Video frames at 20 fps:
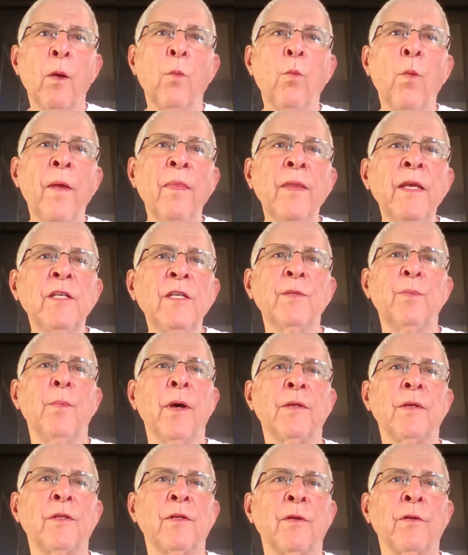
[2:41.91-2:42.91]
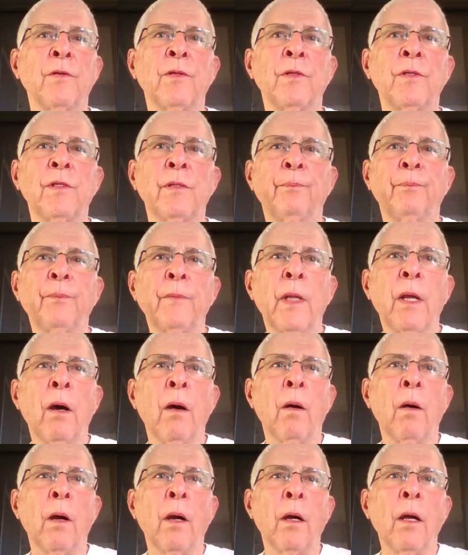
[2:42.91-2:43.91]
When these muscles
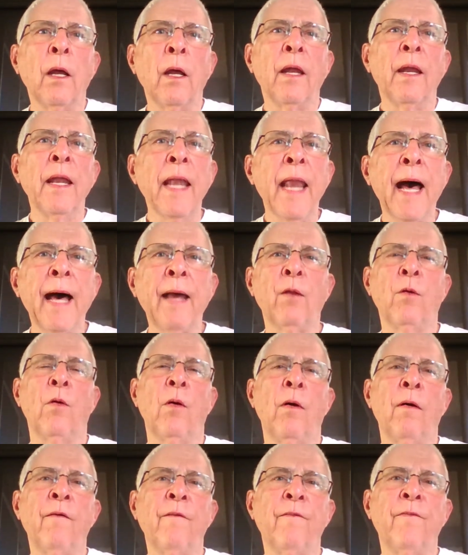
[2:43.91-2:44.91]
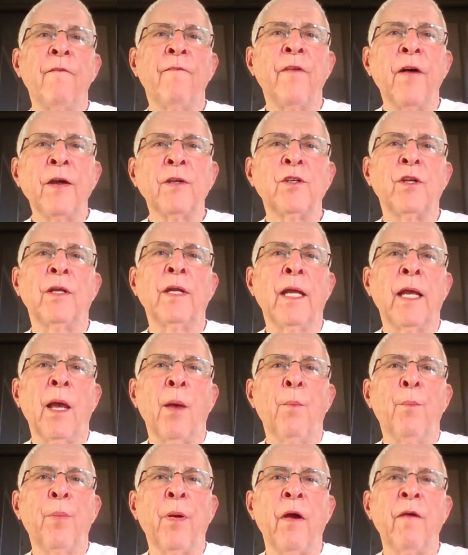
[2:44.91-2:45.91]
are not all
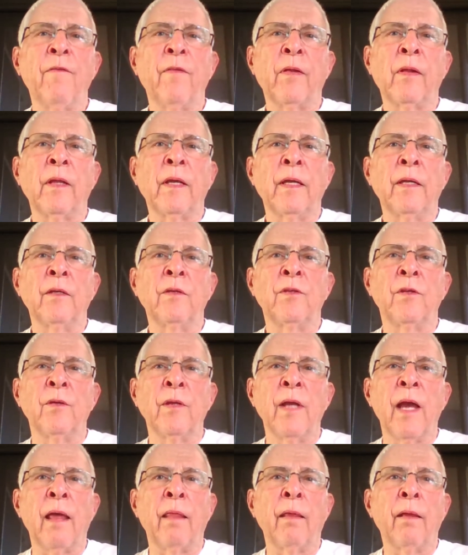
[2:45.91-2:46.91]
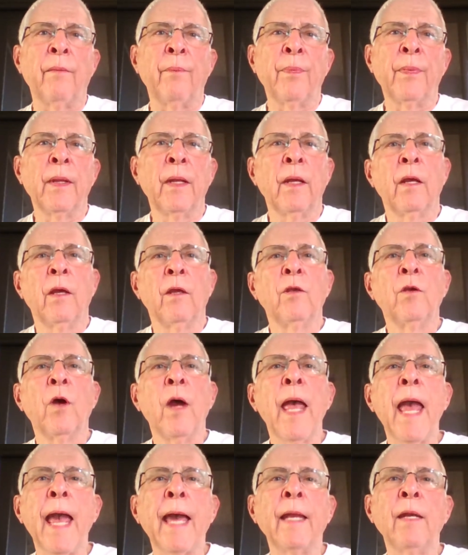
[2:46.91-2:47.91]
functioning perfectly together, your
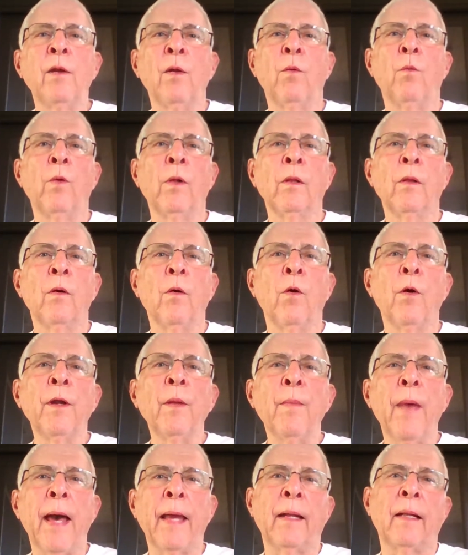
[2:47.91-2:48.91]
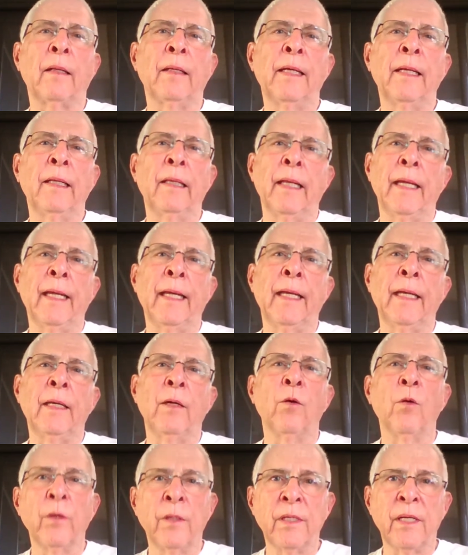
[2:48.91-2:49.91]
head will automatically lean
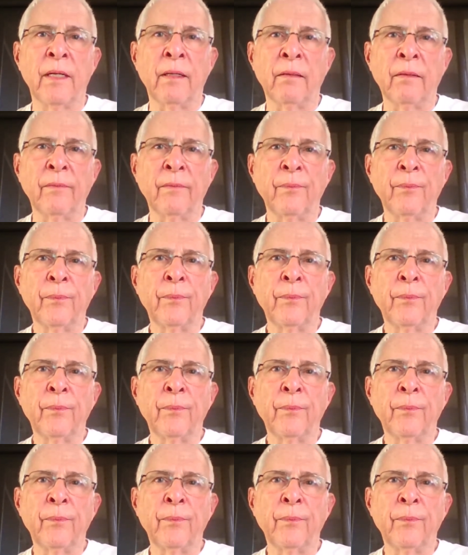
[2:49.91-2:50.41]
or tilt